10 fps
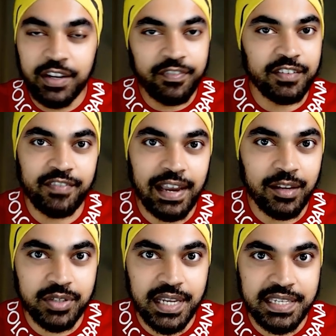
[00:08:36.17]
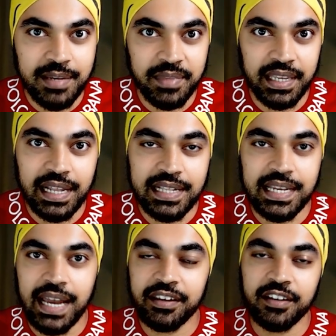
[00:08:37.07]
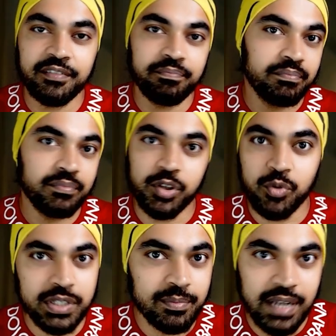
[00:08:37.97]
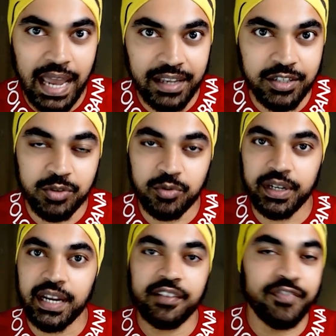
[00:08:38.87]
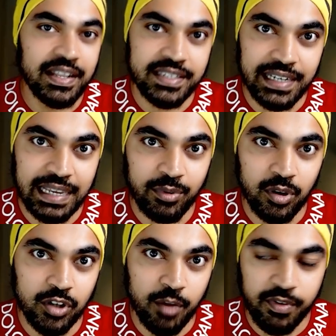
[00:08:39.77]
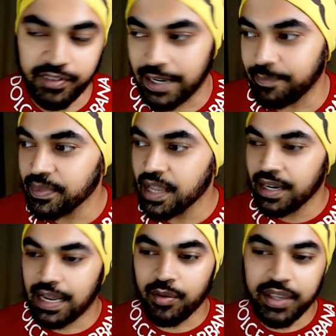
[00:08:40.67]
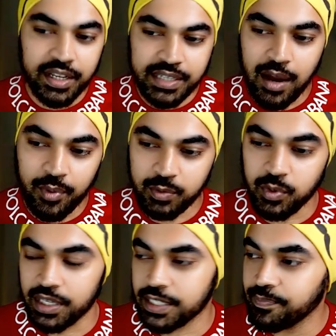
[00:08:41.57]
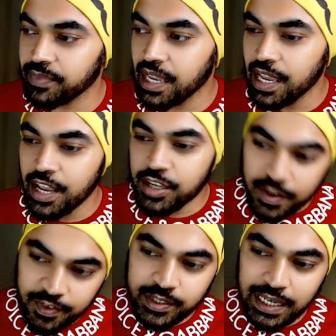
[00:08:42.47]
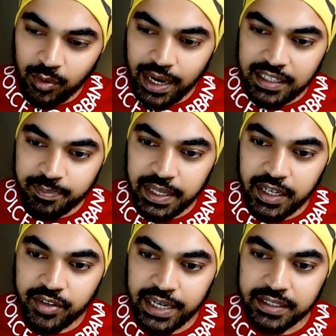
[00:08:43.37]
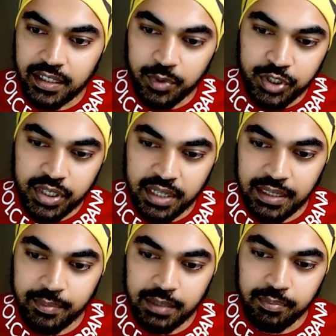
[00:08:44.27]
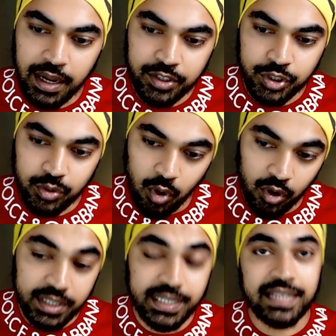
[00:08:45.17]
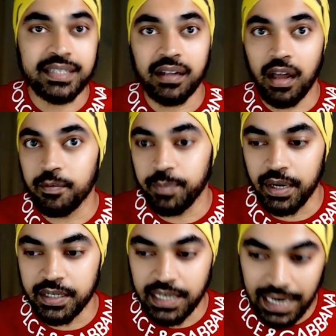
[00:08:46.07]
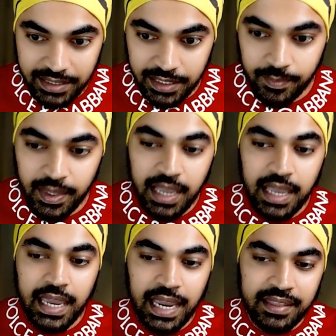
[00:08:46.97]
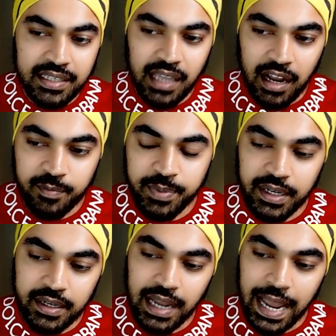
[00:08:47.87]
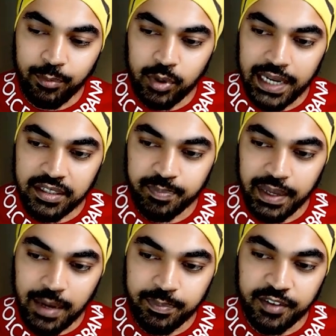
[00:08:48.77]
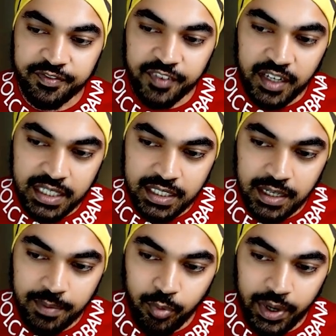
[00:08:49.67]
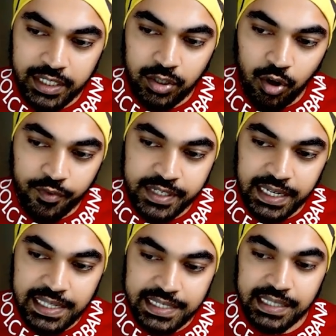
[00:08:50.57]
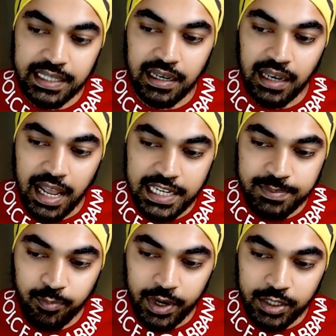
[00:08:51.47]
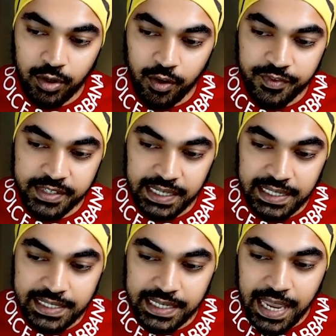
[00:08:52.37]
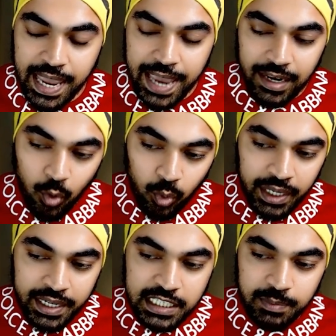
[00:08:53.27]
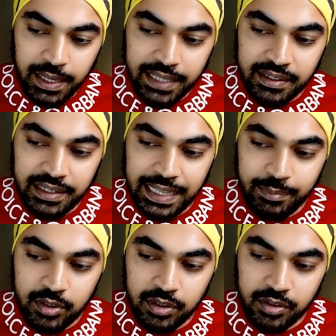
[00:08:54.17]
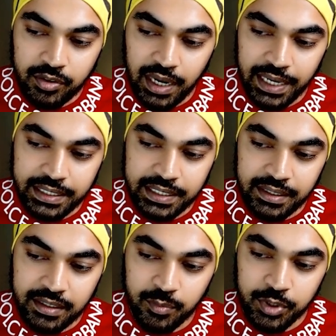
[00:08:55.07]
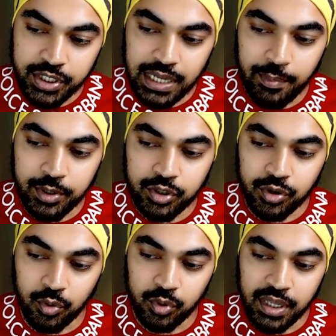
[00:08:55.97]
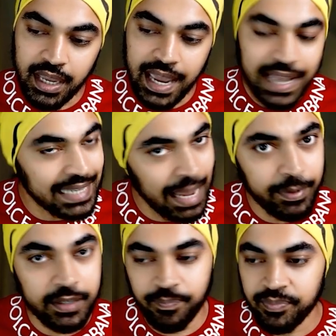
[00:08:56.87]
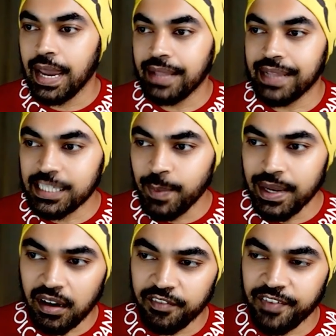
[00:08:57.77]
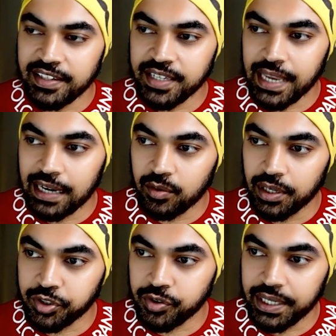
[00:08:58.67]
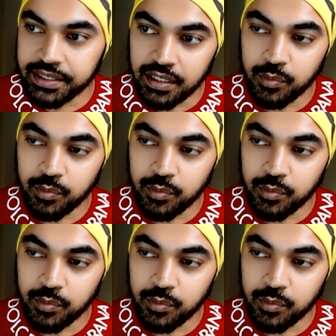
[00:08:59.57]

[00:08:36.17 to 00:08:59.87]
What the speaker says: if the value says something else, I can use some DAX to create a fancy label on top of that. Now, here is how it works. So if you take a look at the period right here, which is nothing but March to August, that's the current period selected. In this current period, I would like to pick up the first point of sales, the last point of sales, and only display the label right here, which is how much growth has happened. And that's my little fancy calculation right here,